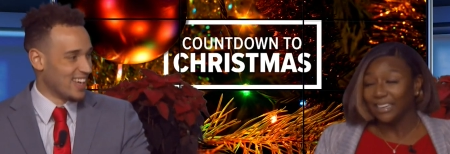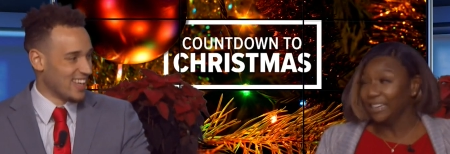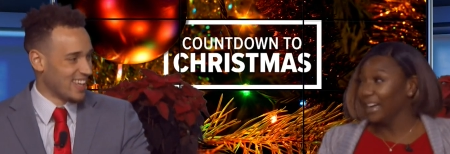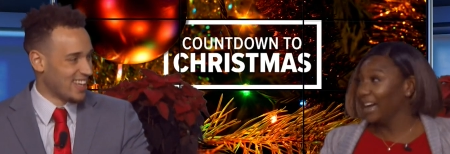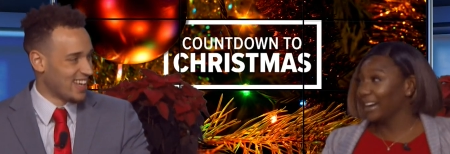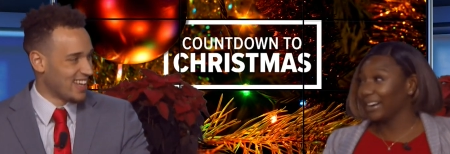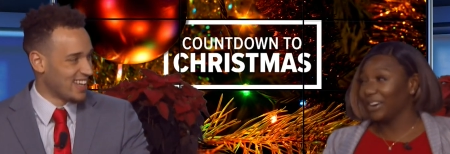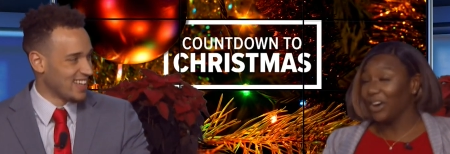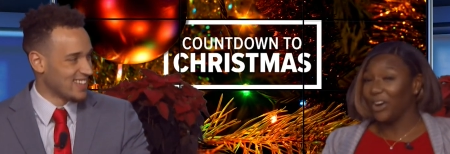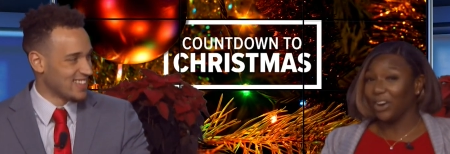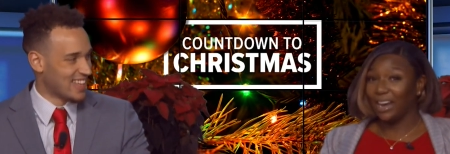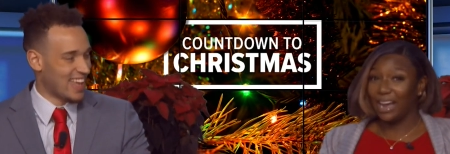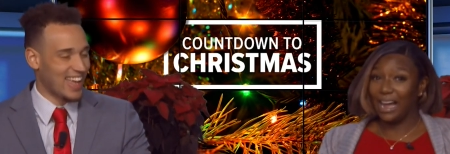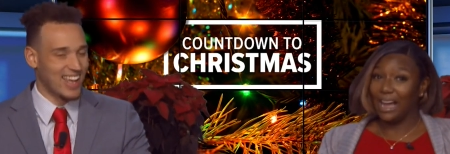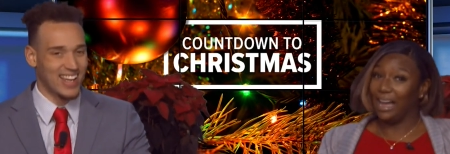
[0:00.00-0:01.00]
Speaker 1: not at all.
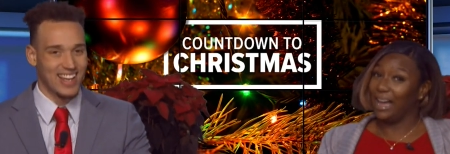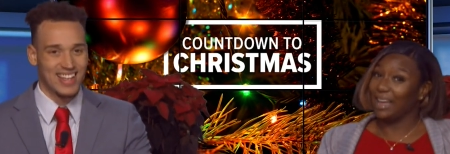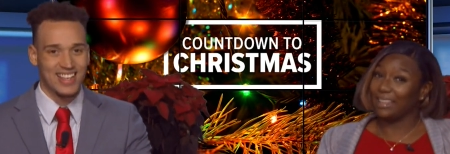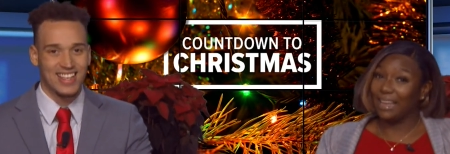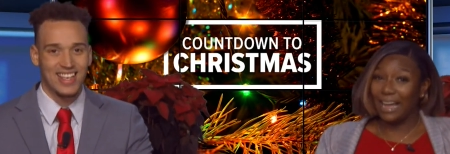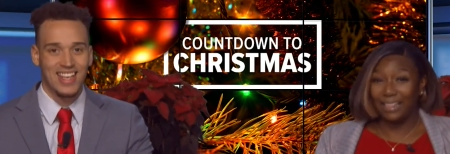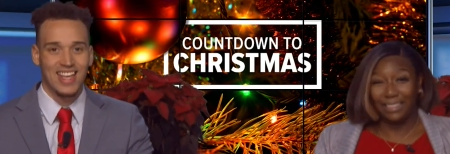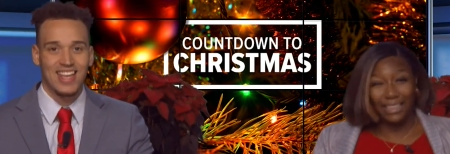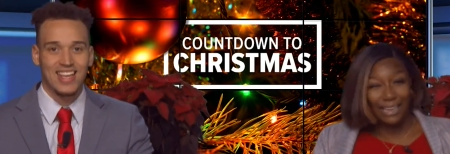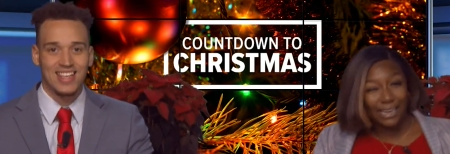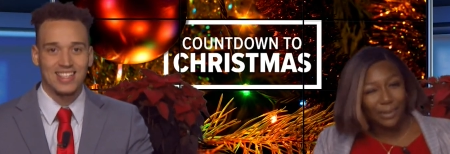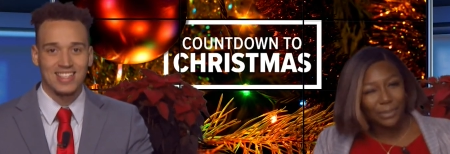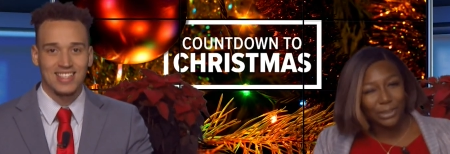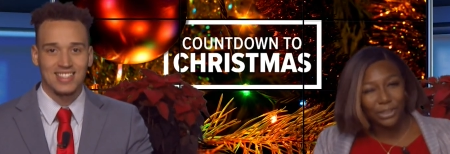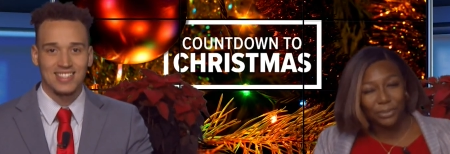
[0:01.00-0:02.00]
I, I think I'm a
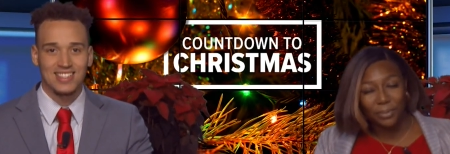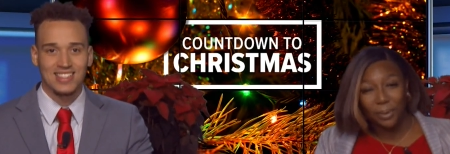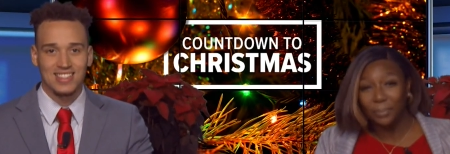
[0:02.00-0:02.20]
little bit,